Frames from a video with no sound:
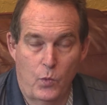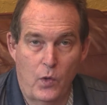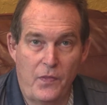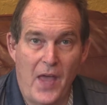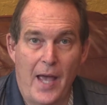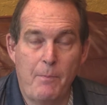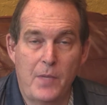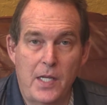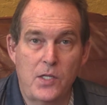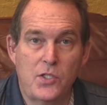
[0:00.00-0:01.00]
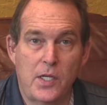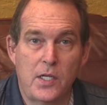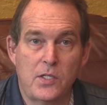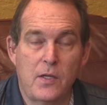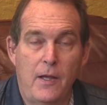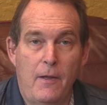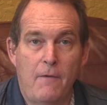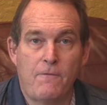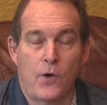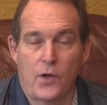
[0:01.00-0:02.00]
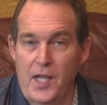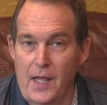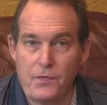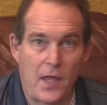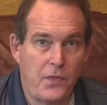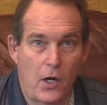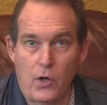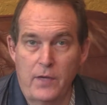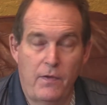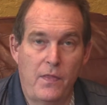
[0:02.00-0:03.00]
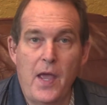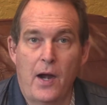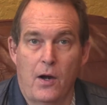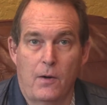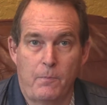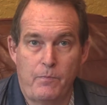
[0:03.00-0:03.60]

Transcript: What that means is forget that they're even there.